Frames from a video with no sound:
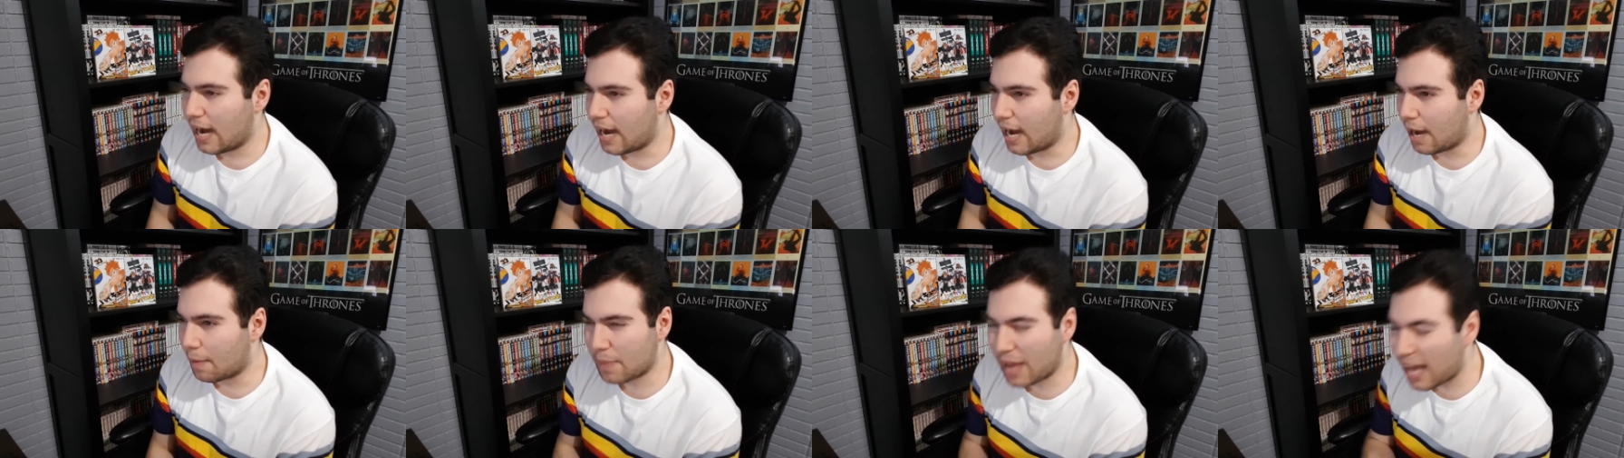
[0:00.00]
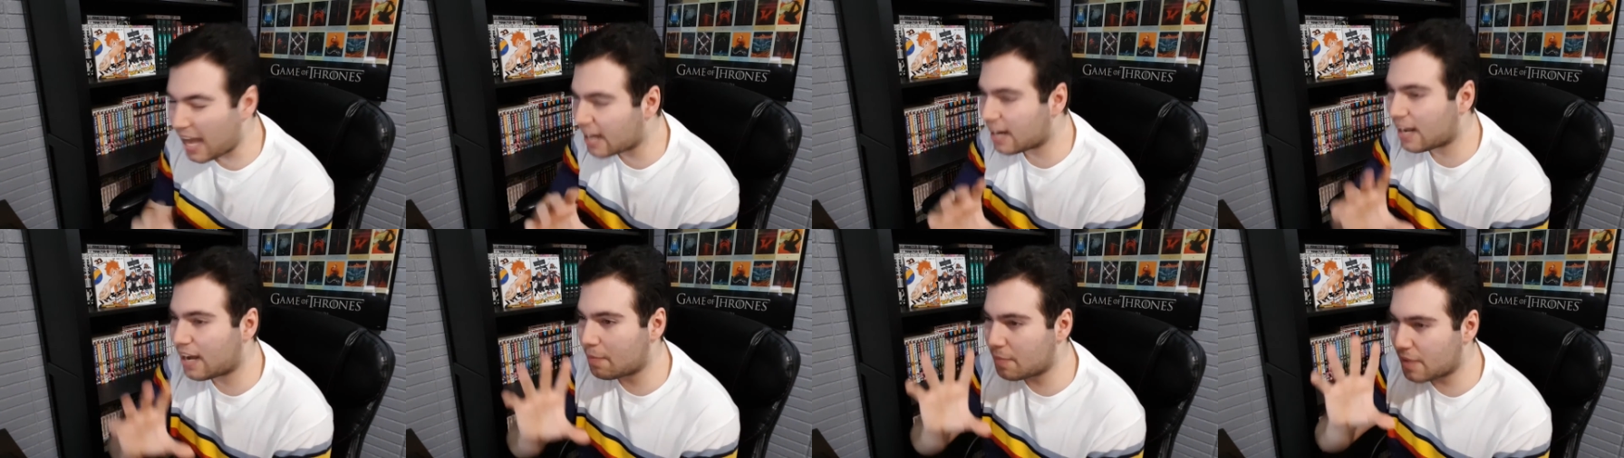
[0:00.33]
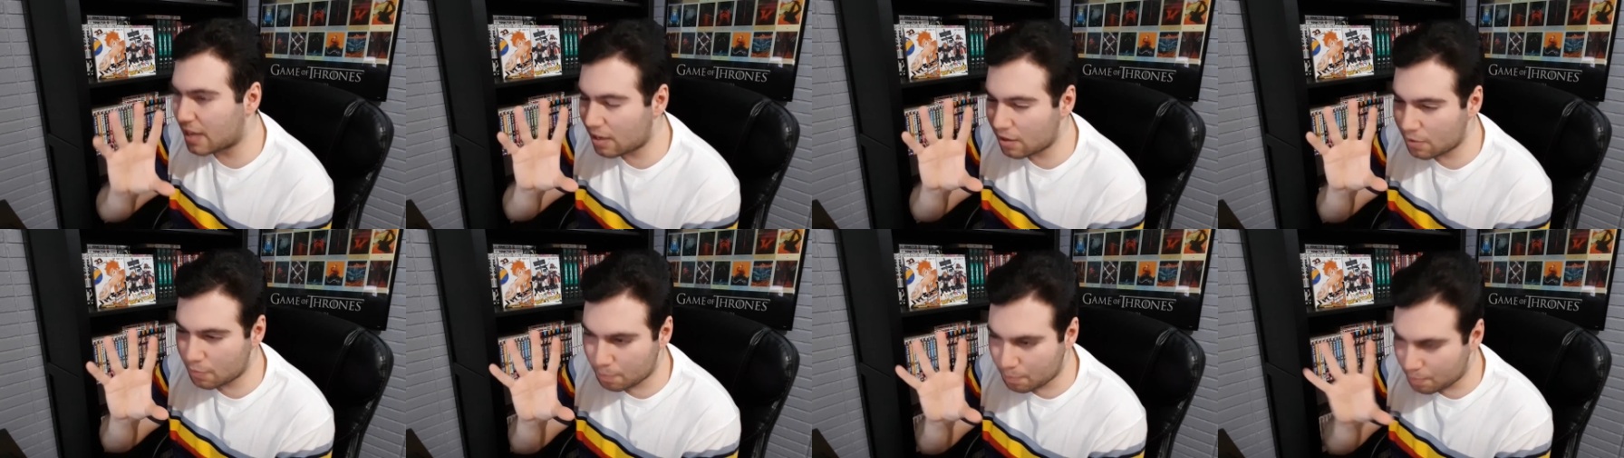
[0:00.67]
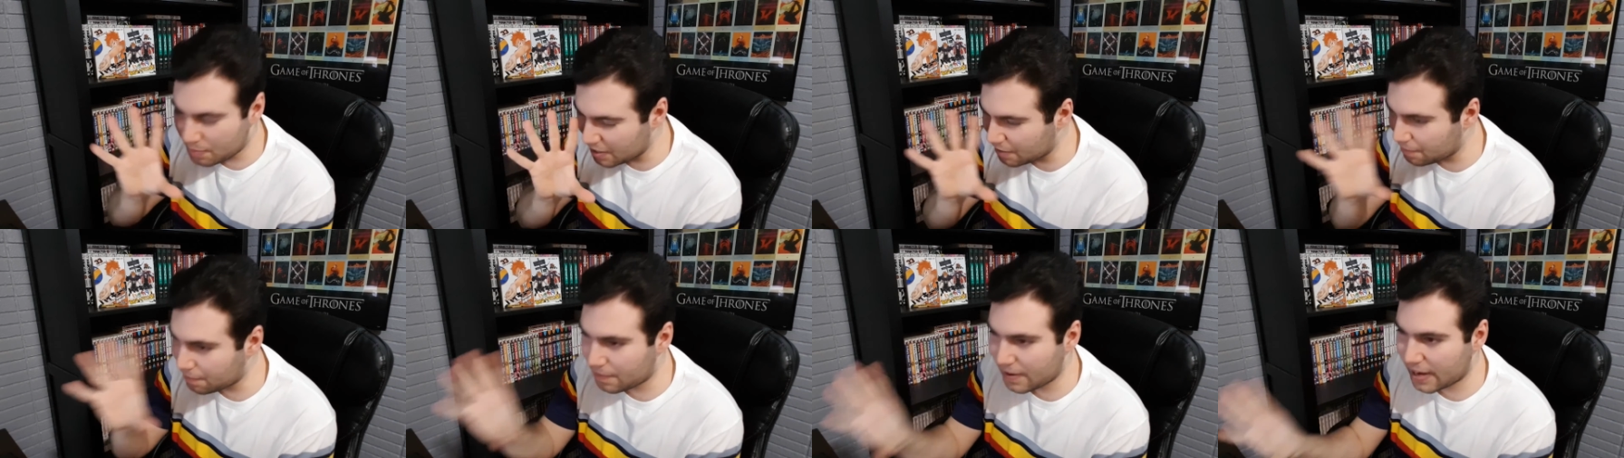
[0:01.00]
I'm not I'm not a
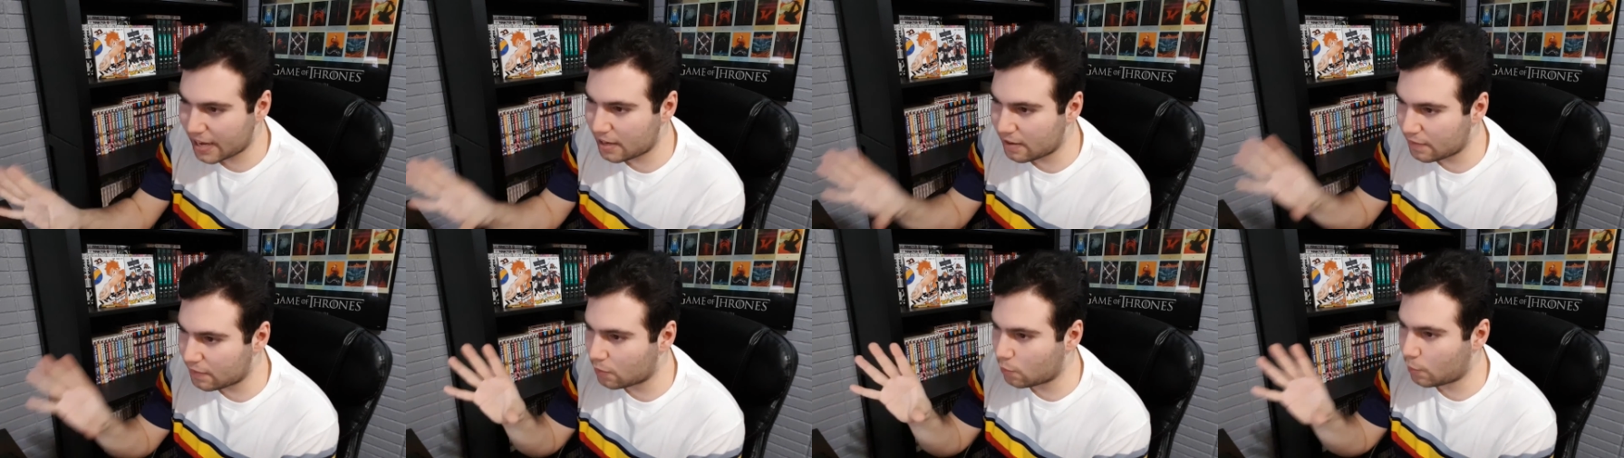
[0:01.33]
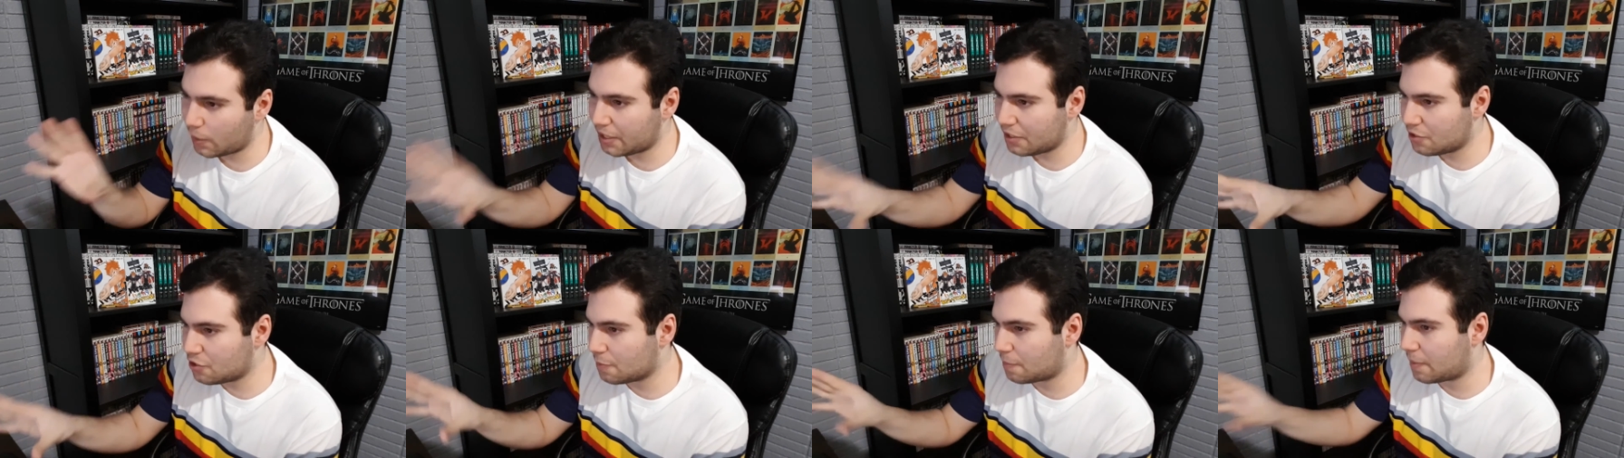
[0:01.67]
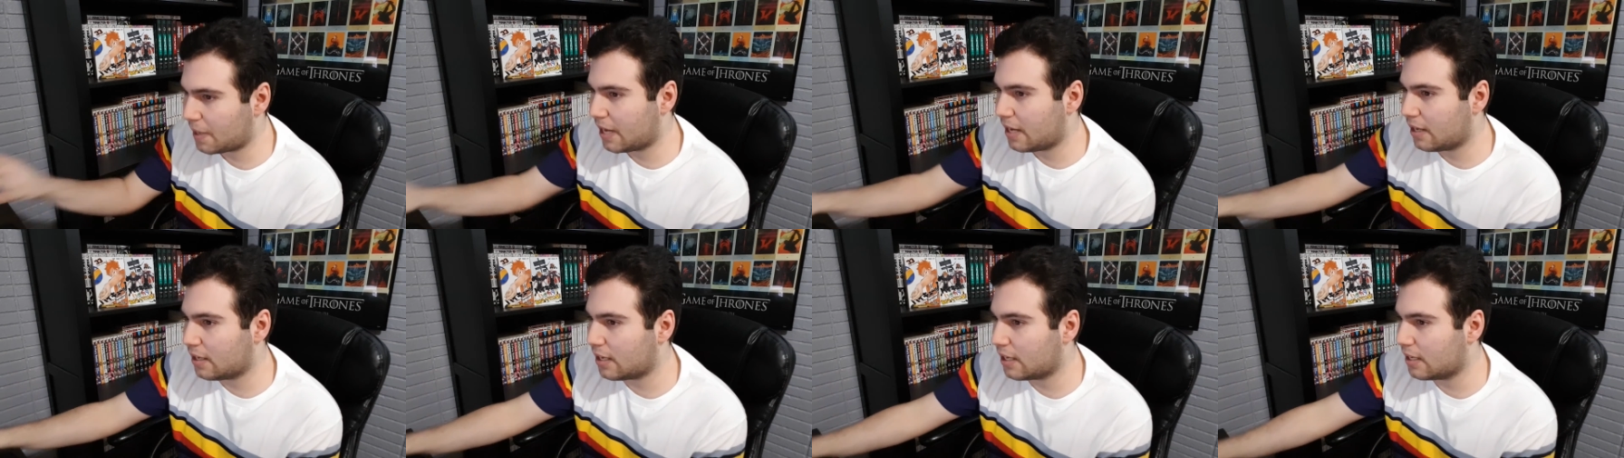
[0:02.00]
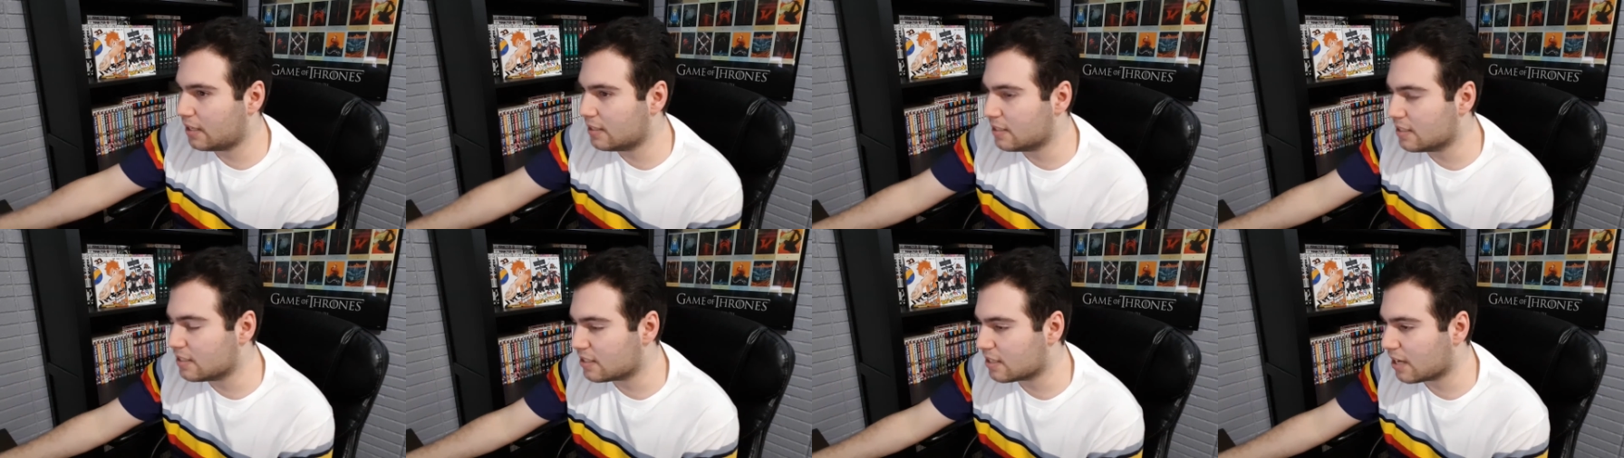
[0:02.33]
big fan of the way Japan kind
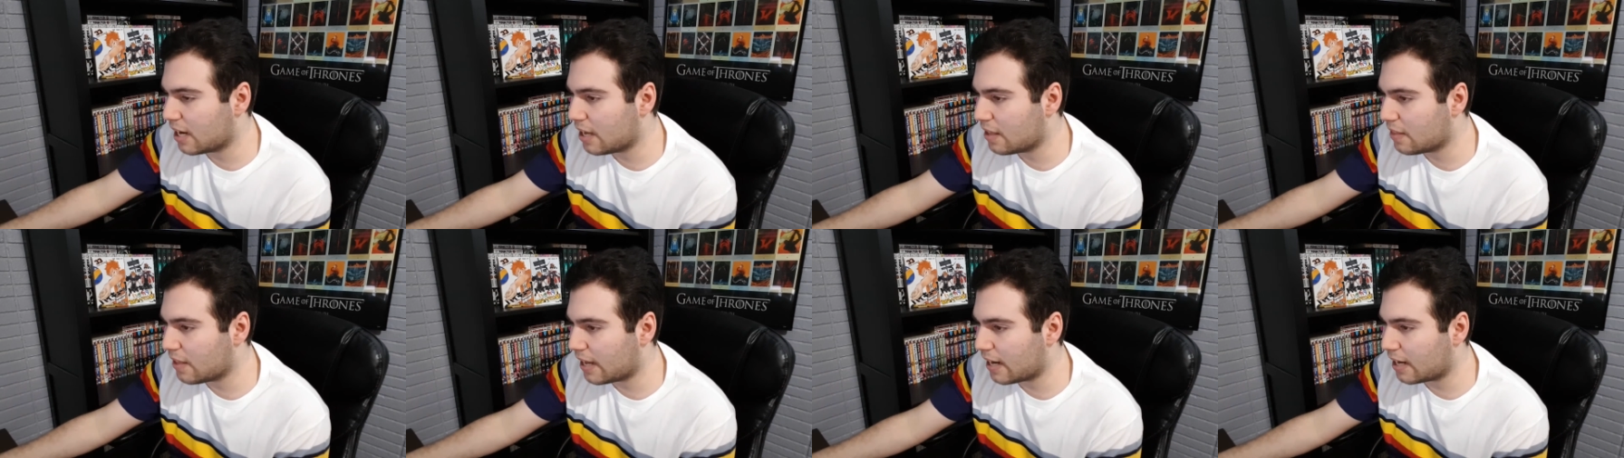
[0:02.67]
of decided that,